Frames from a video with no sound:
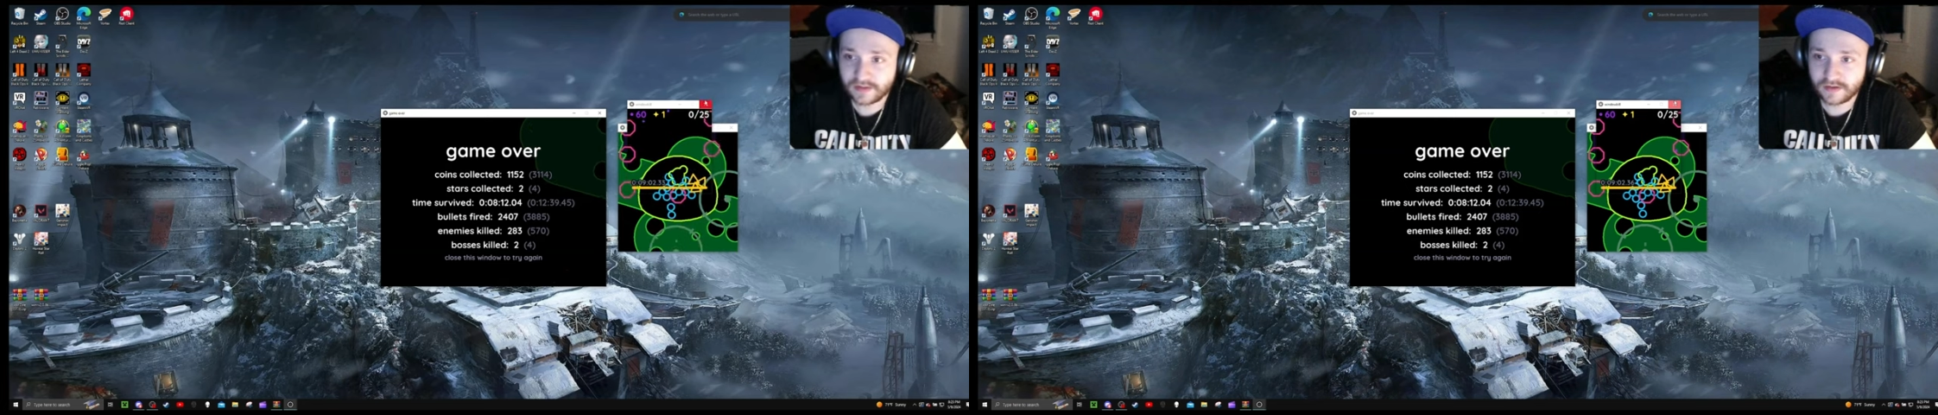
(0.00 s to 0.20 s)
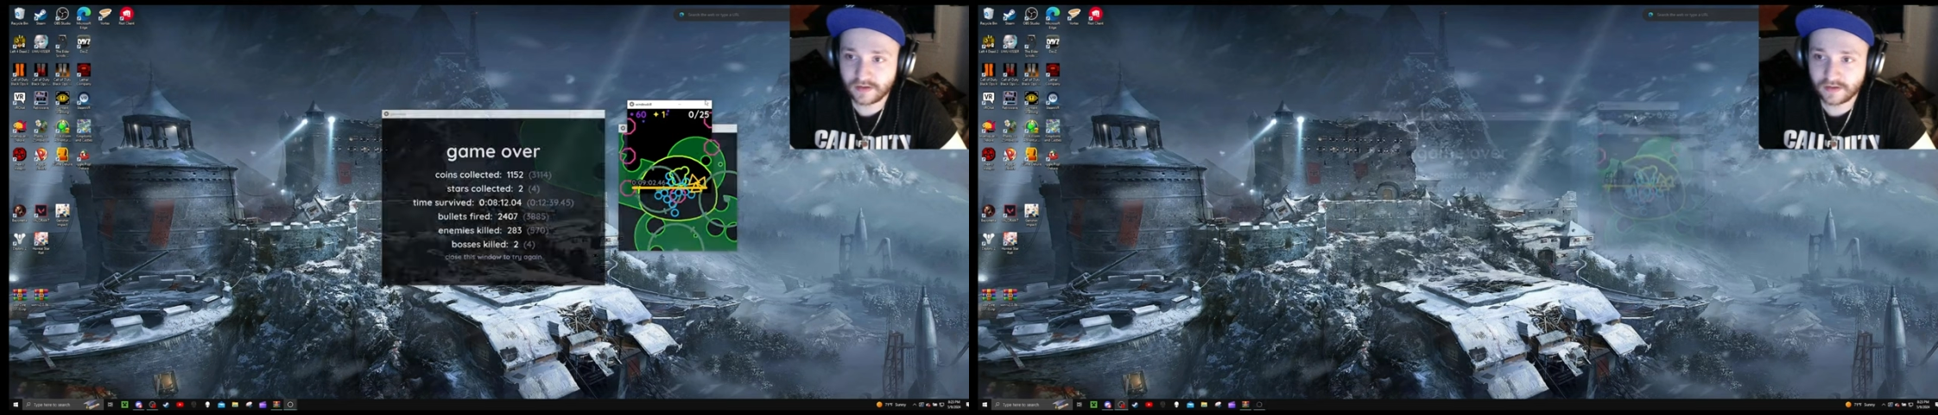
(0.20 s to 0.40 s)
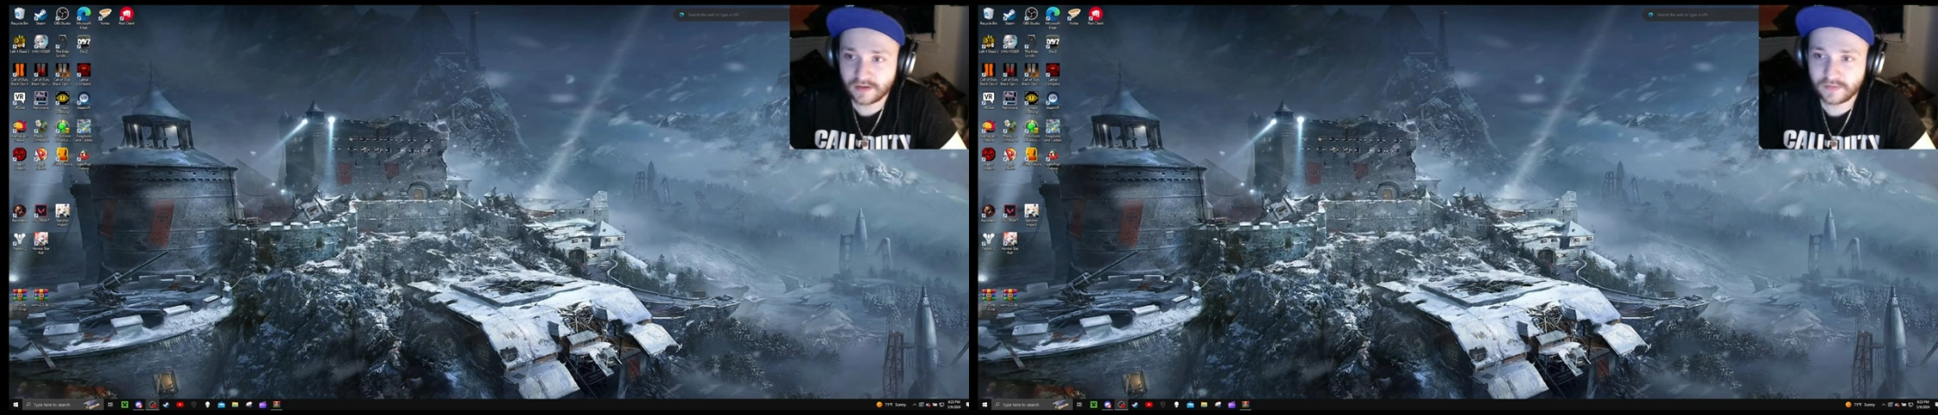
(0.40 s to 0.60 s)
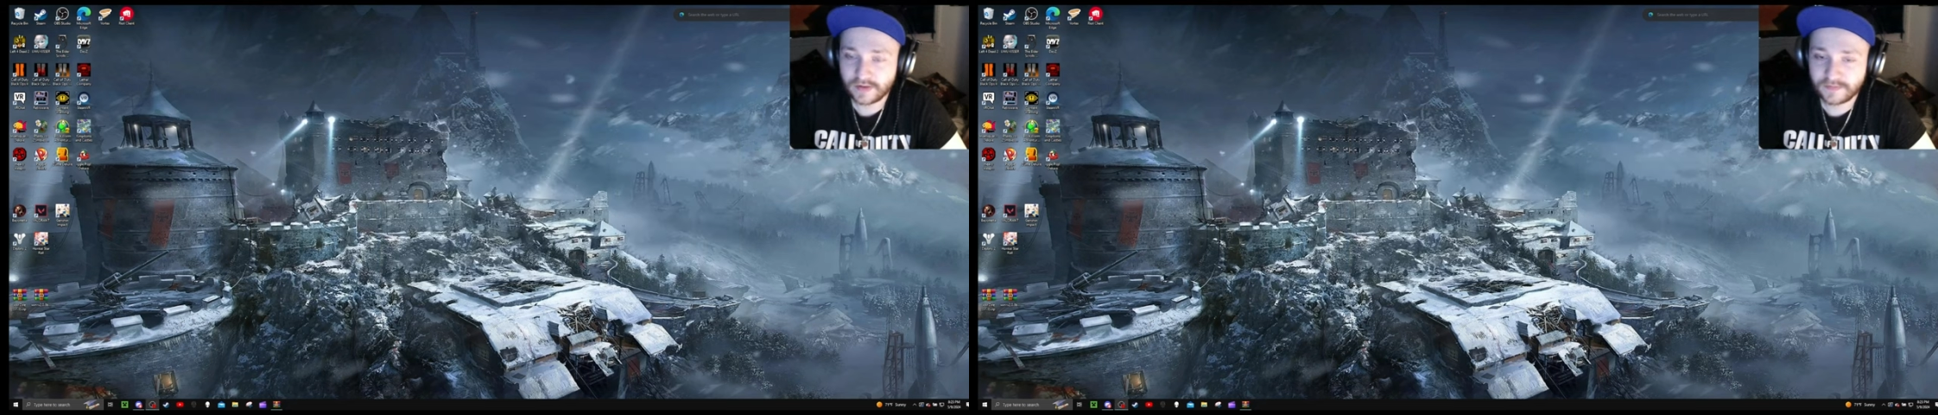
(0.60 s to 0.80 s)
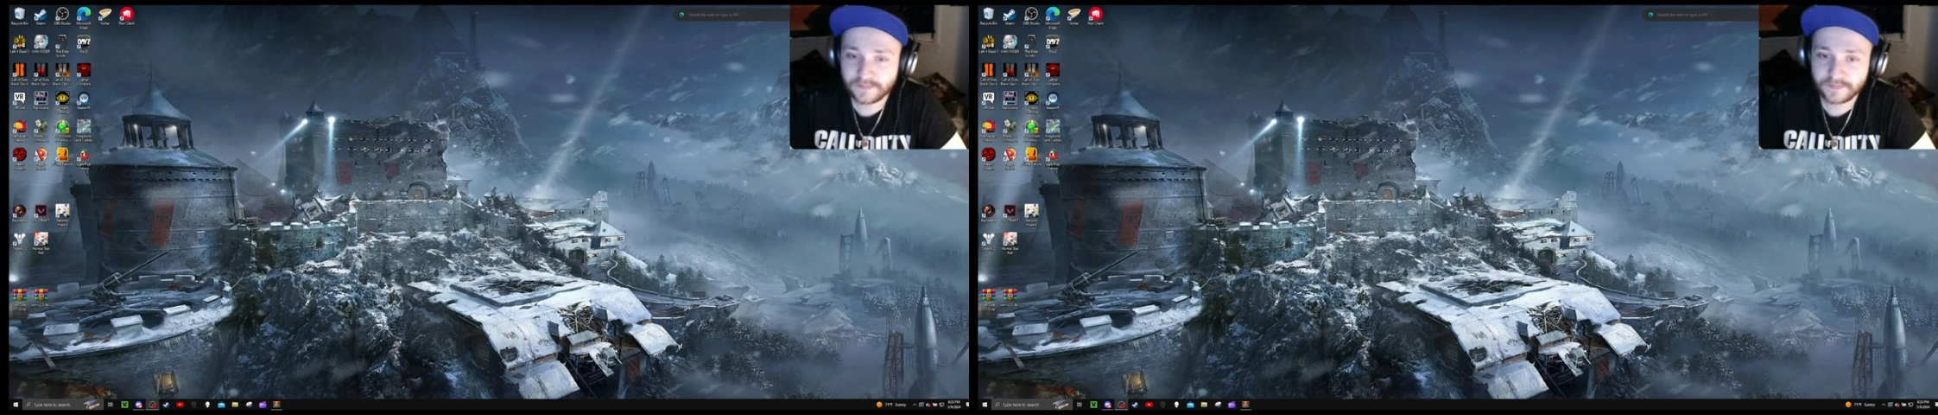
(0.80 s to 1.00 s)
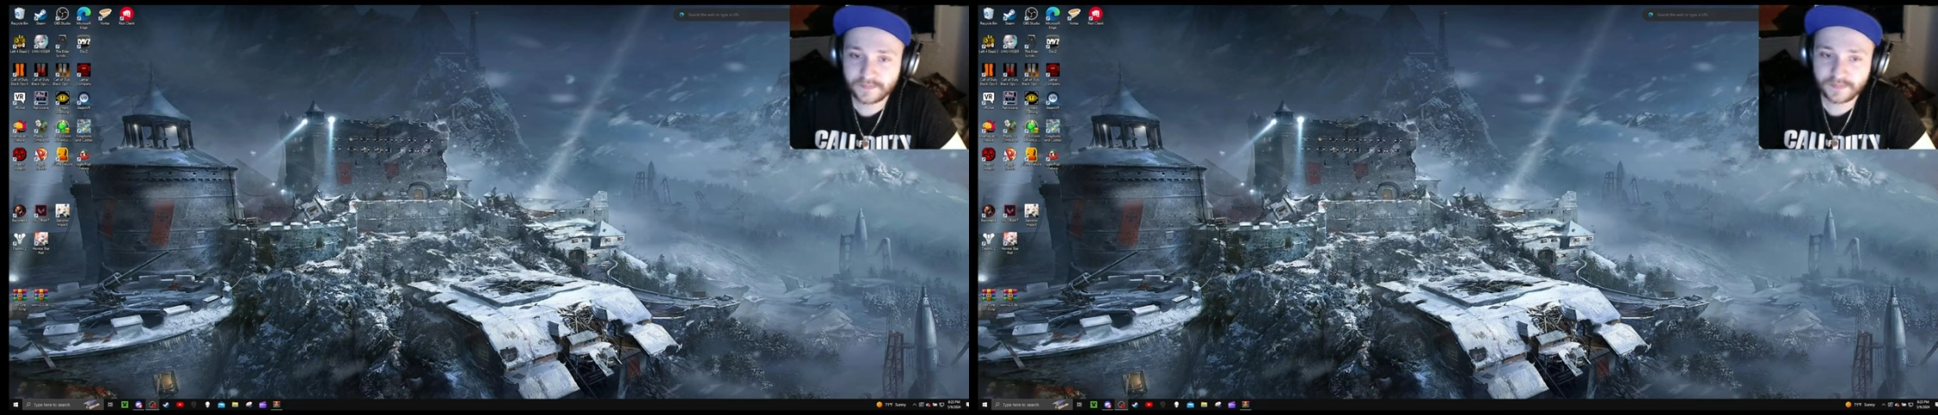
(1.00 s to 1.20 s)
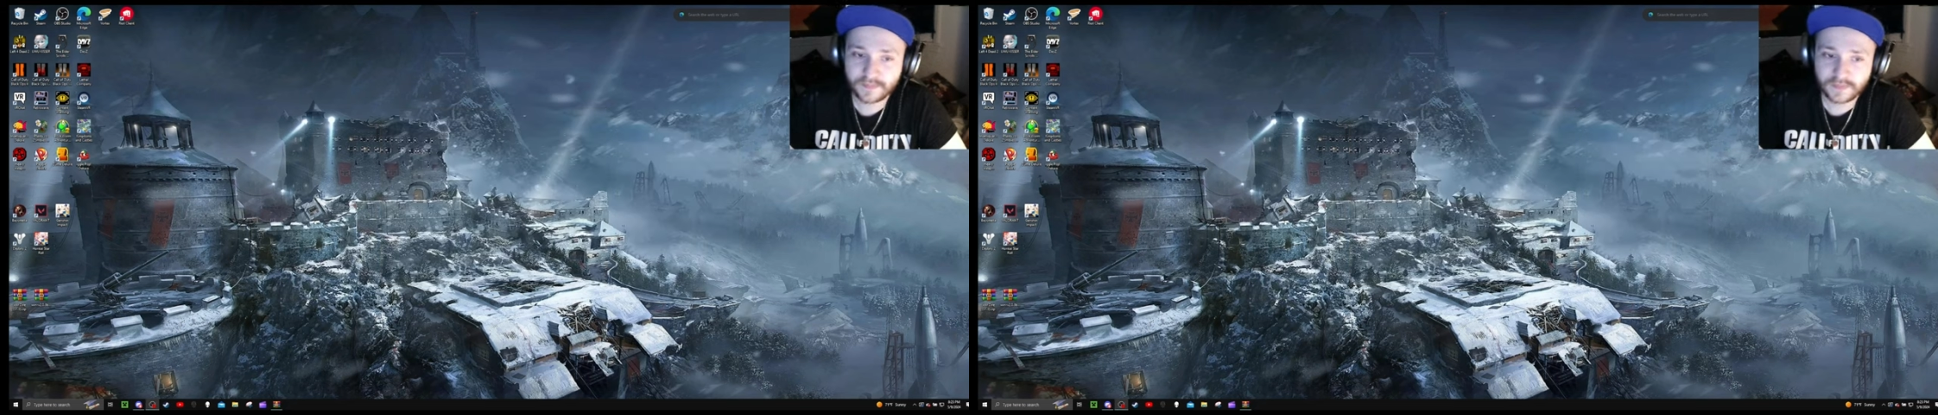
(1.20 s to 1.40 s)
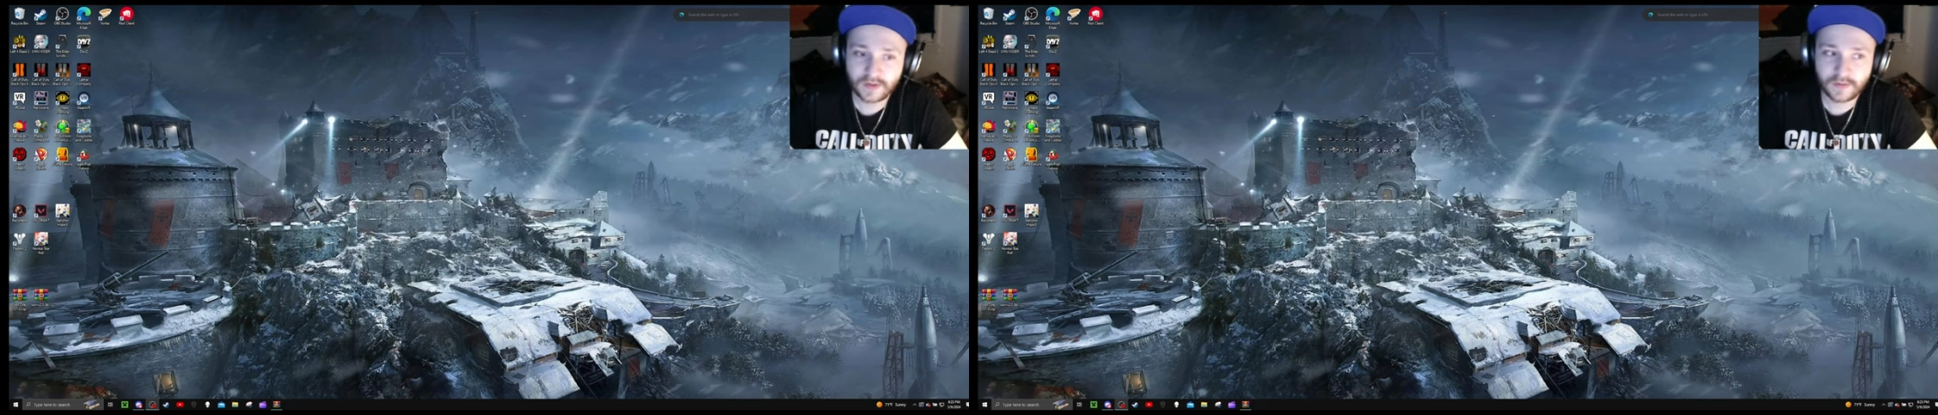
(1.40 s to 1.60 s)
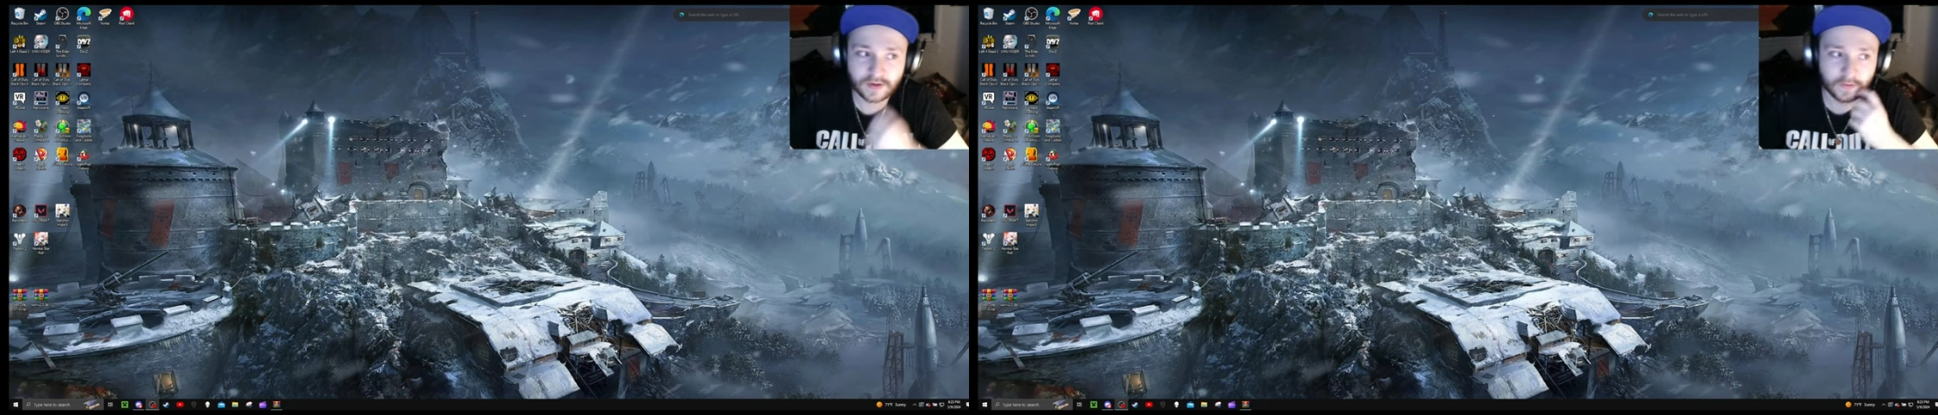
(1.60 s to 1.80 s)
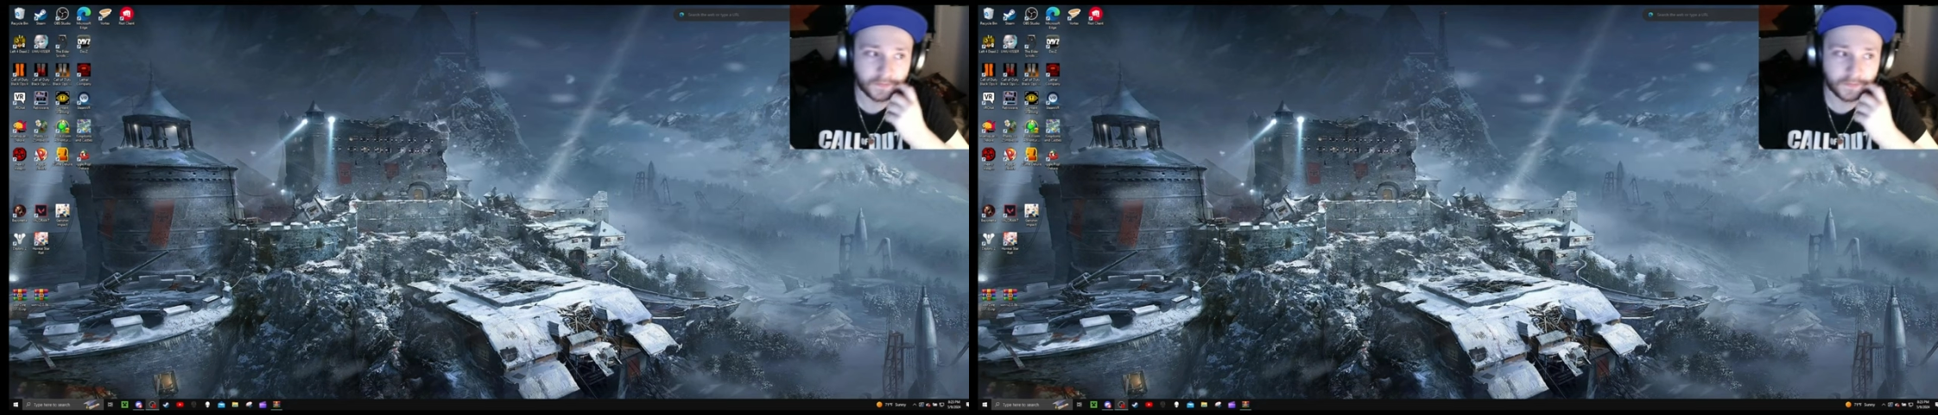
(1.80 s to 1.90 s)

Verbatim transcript: No, no, go away. There we go.